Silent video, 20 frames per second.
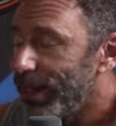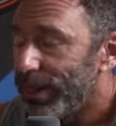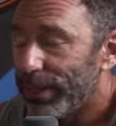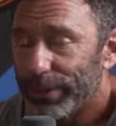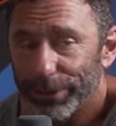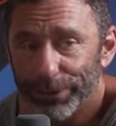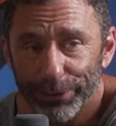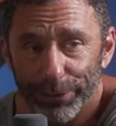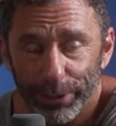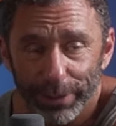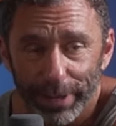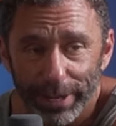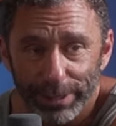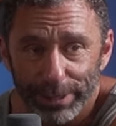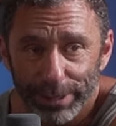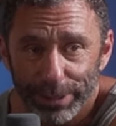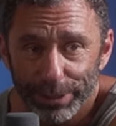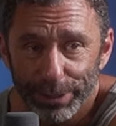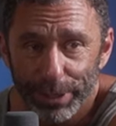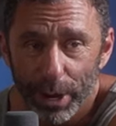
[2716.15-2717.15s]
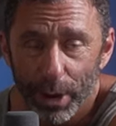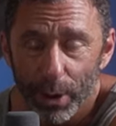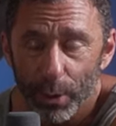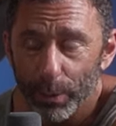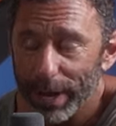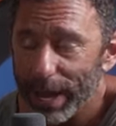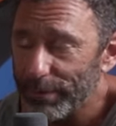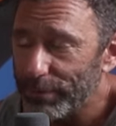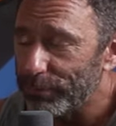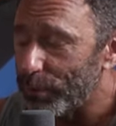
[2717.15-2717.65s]
Let's do this. So we
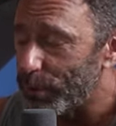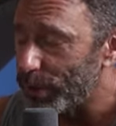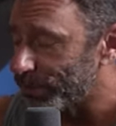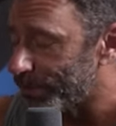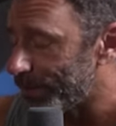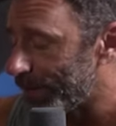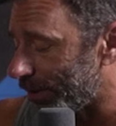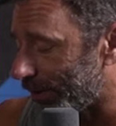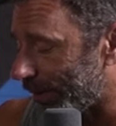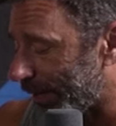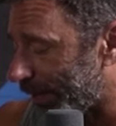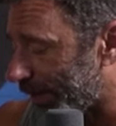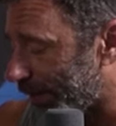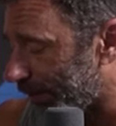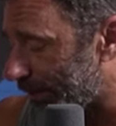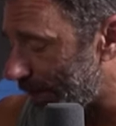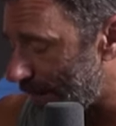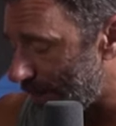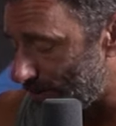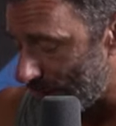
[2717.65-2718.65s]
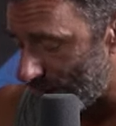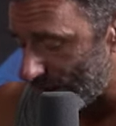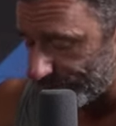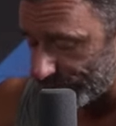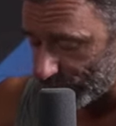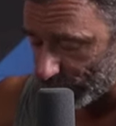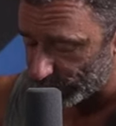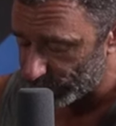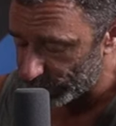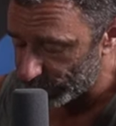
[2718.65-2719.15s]
have a voicemail here. Um, I have
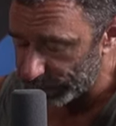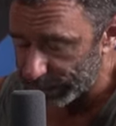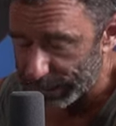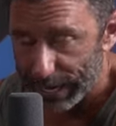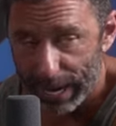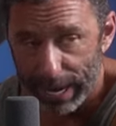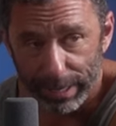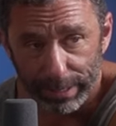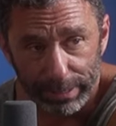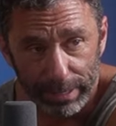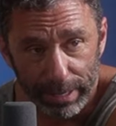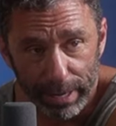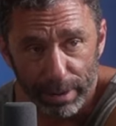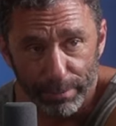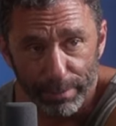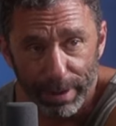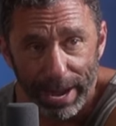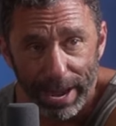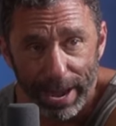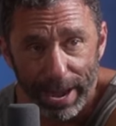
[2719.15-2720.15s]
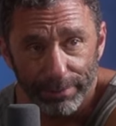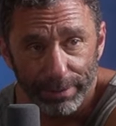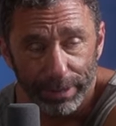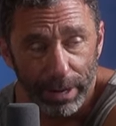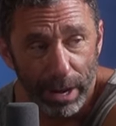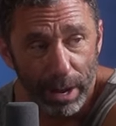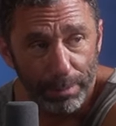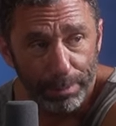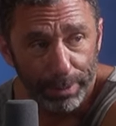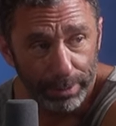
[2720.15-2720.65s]
not heard it yet. Um, I have it
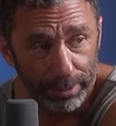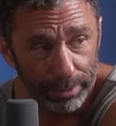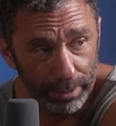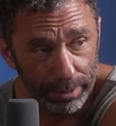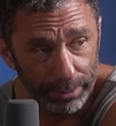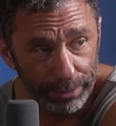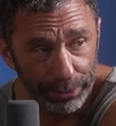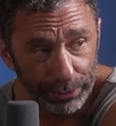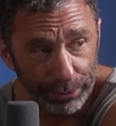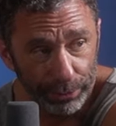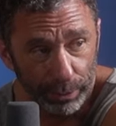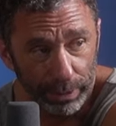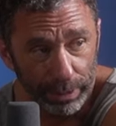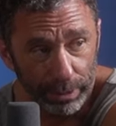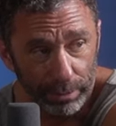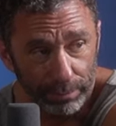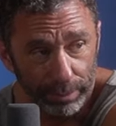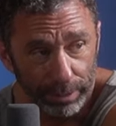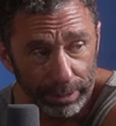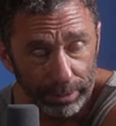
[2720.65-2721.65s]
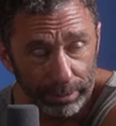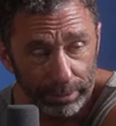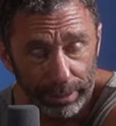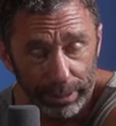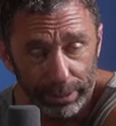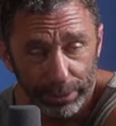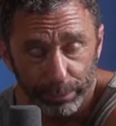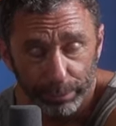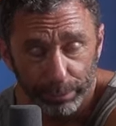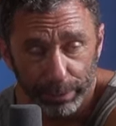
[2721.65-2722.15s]
up on the screen over here.
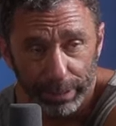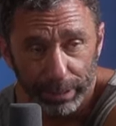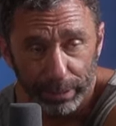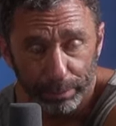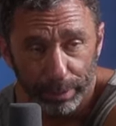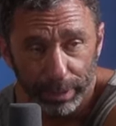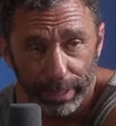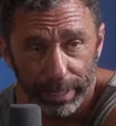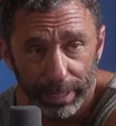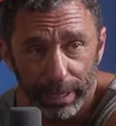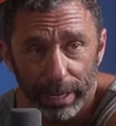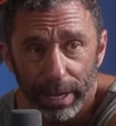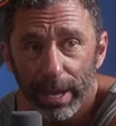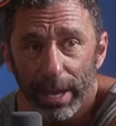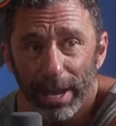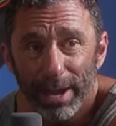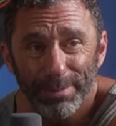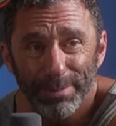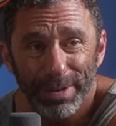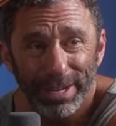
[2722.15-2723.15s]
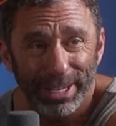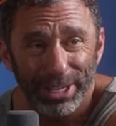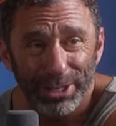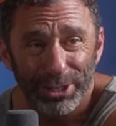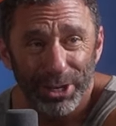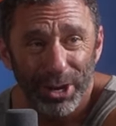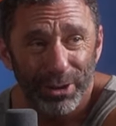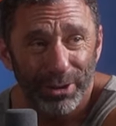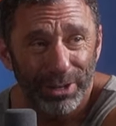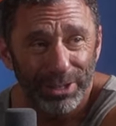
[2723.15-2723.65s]
It's ready to play. I'm not going to
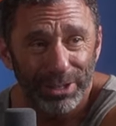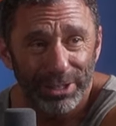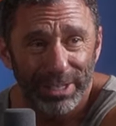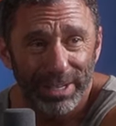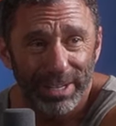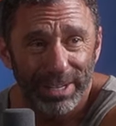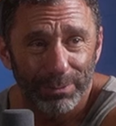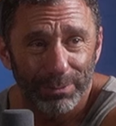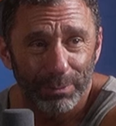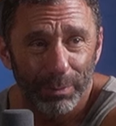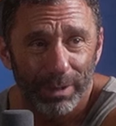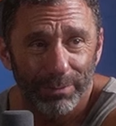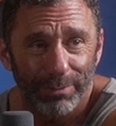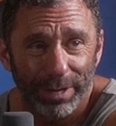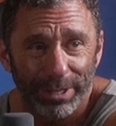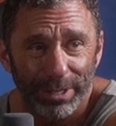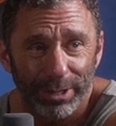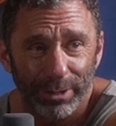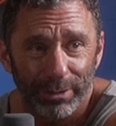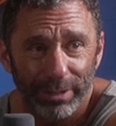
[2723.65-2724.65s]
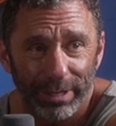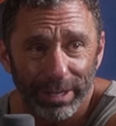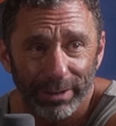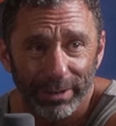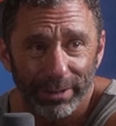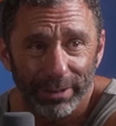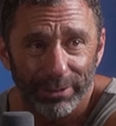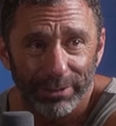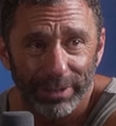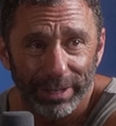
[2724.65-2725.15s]
show you just because, well, if I do, here, it
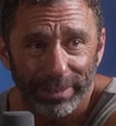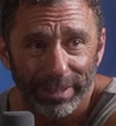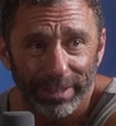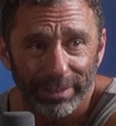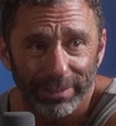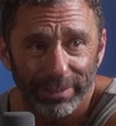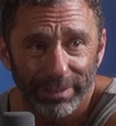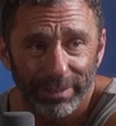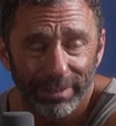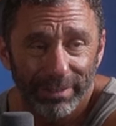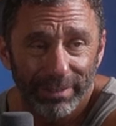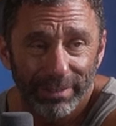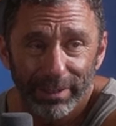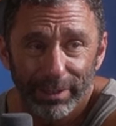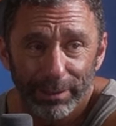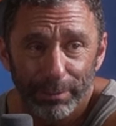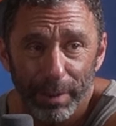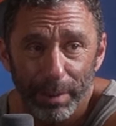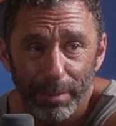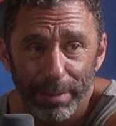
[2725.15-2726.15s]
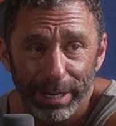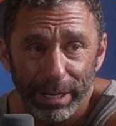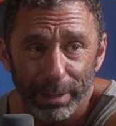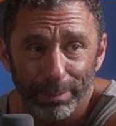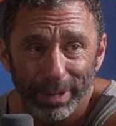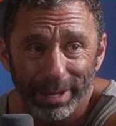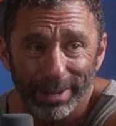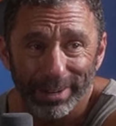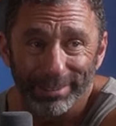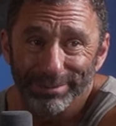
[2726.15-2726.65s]
looks like this. It's my media
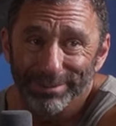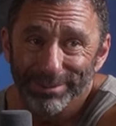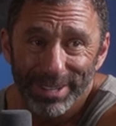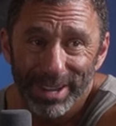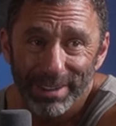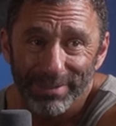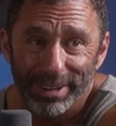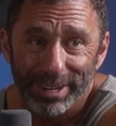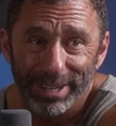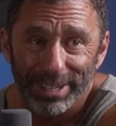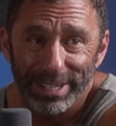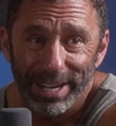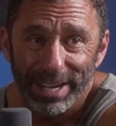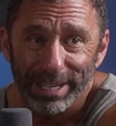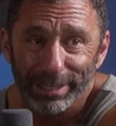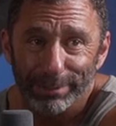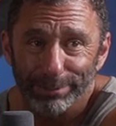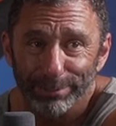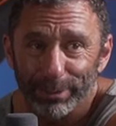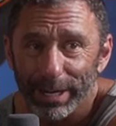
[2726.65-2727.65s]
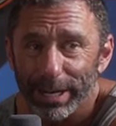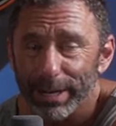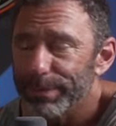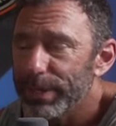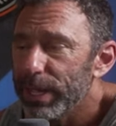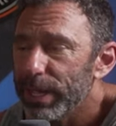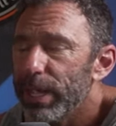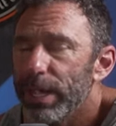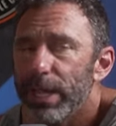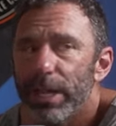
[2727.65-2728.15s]
player. Not very exciting, right?
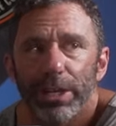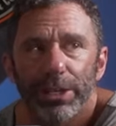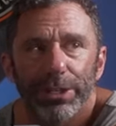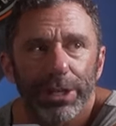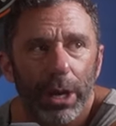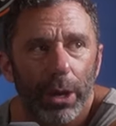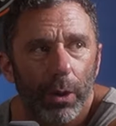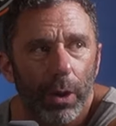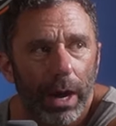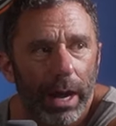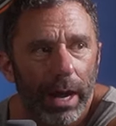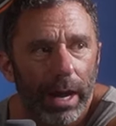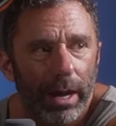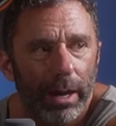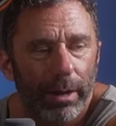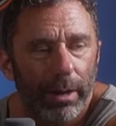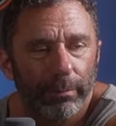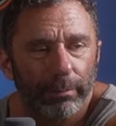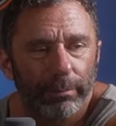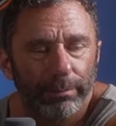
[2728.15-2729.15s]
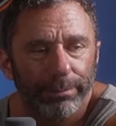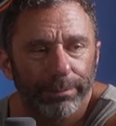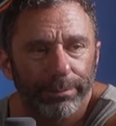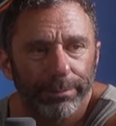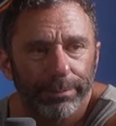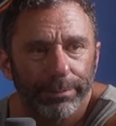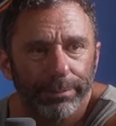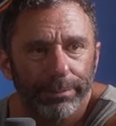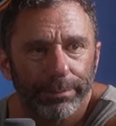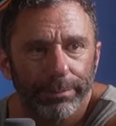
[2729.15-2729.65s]
So, um,
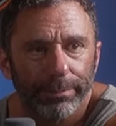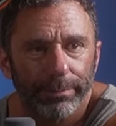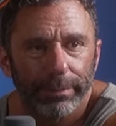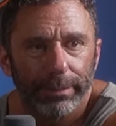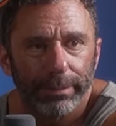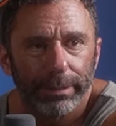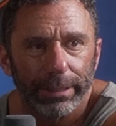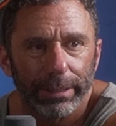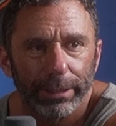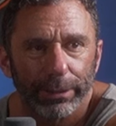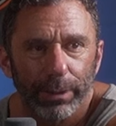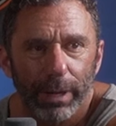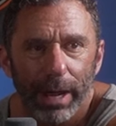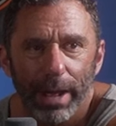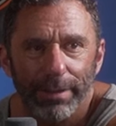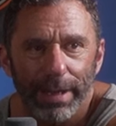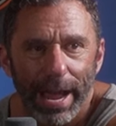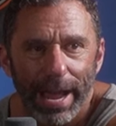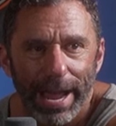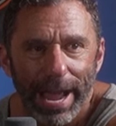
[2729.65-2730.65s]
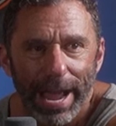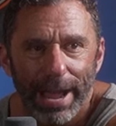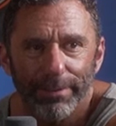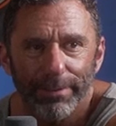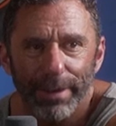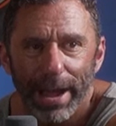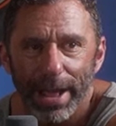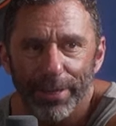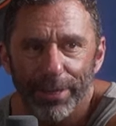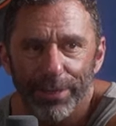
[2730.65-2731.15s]
here's what I, I, have.
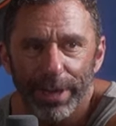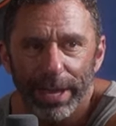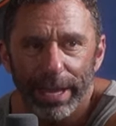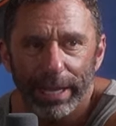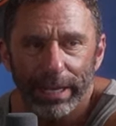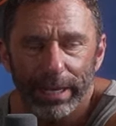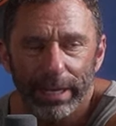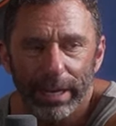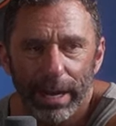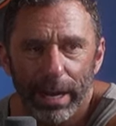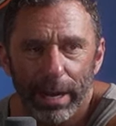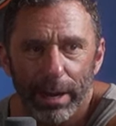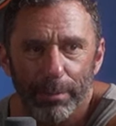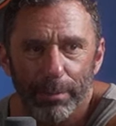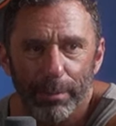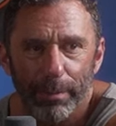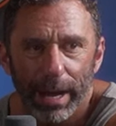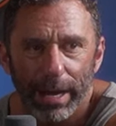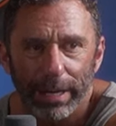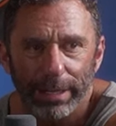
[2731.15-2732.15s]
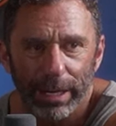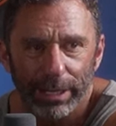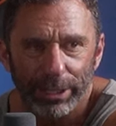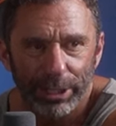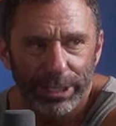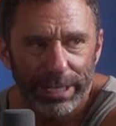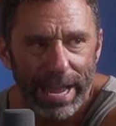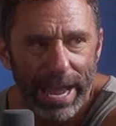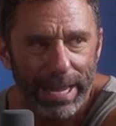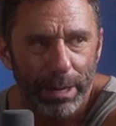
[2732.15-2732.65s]
I think um, I, I,
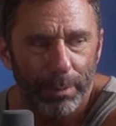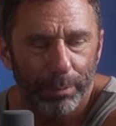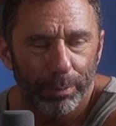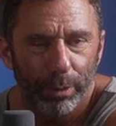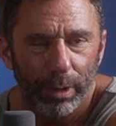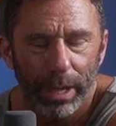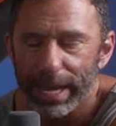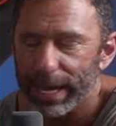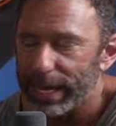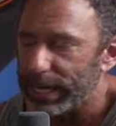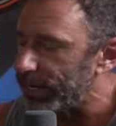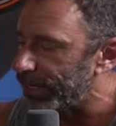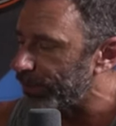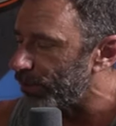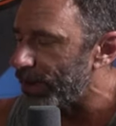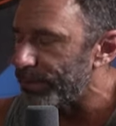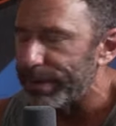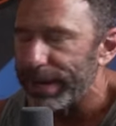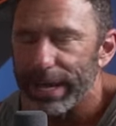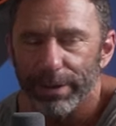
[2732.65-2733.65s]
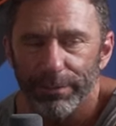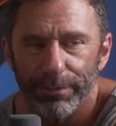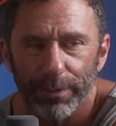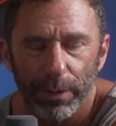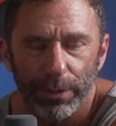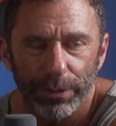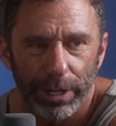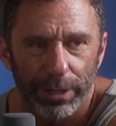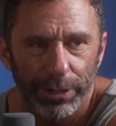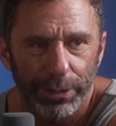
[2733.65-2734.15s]
just had it playing. I don't have my
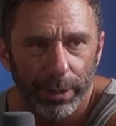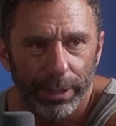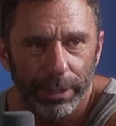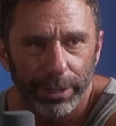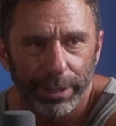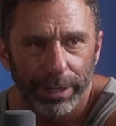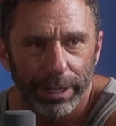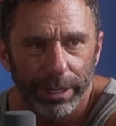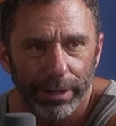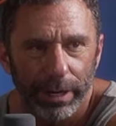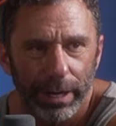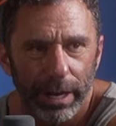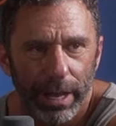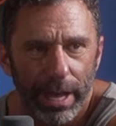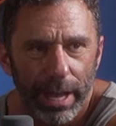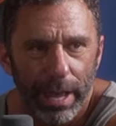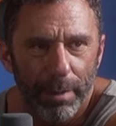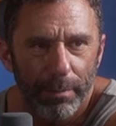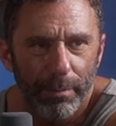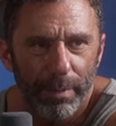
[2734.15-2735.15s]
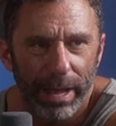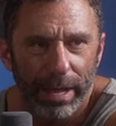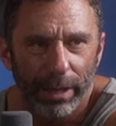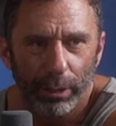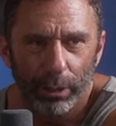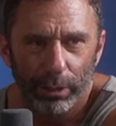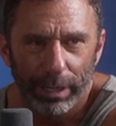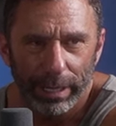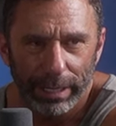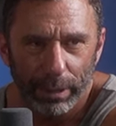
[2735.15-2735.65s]
headphones on, so I couldn't hear it. But it
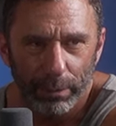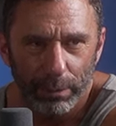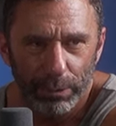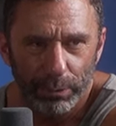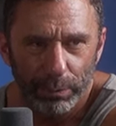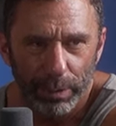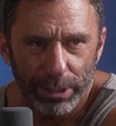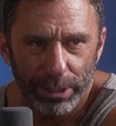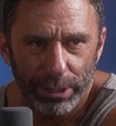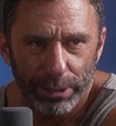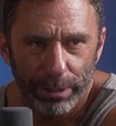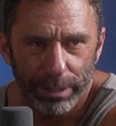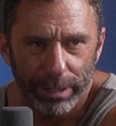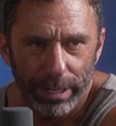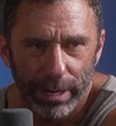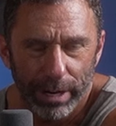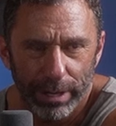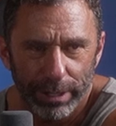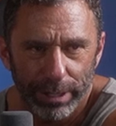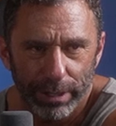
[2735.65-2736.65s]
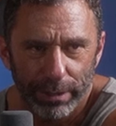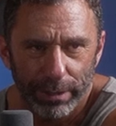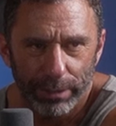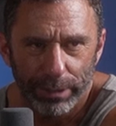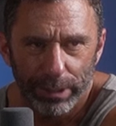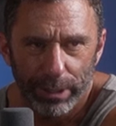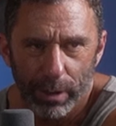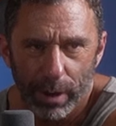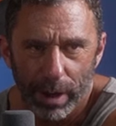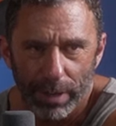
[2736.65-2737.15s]
looked like it was registering the audio,
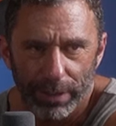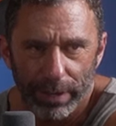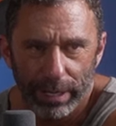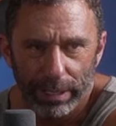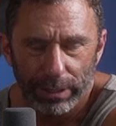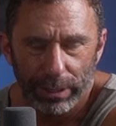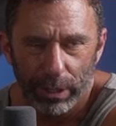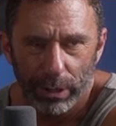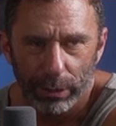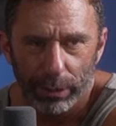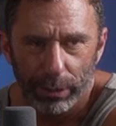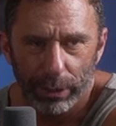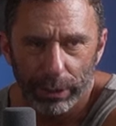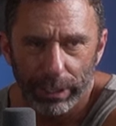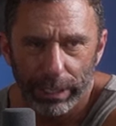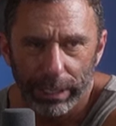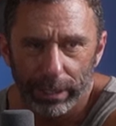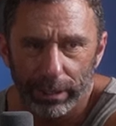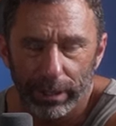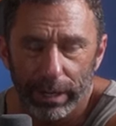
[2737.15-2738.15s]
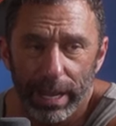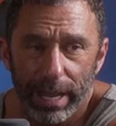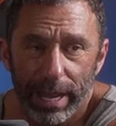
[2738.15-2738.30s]
so I think it's all good here.